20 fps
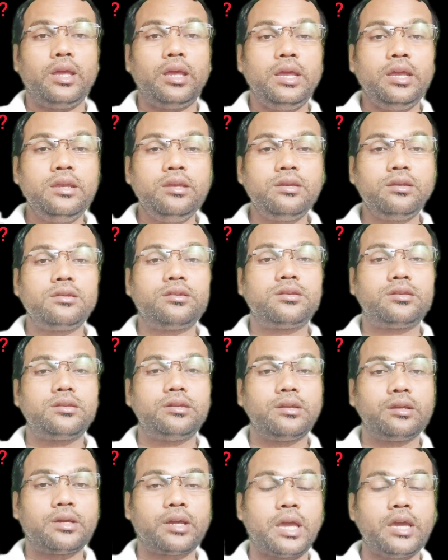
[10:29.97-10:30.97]
In
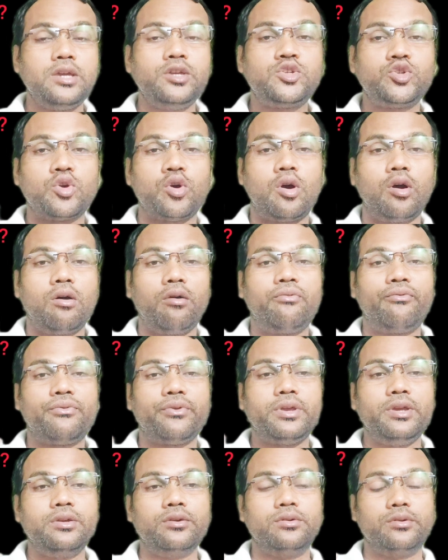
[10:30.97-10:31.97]
case of
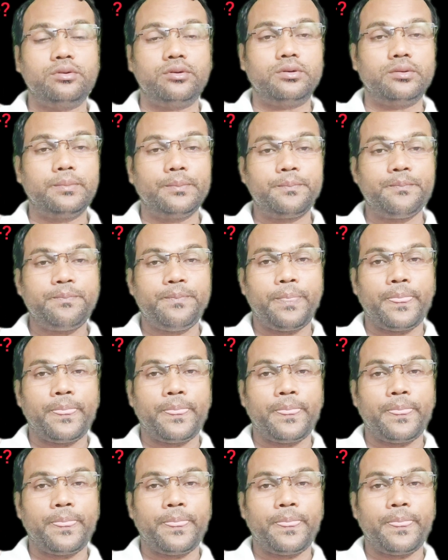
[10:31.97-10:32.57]
your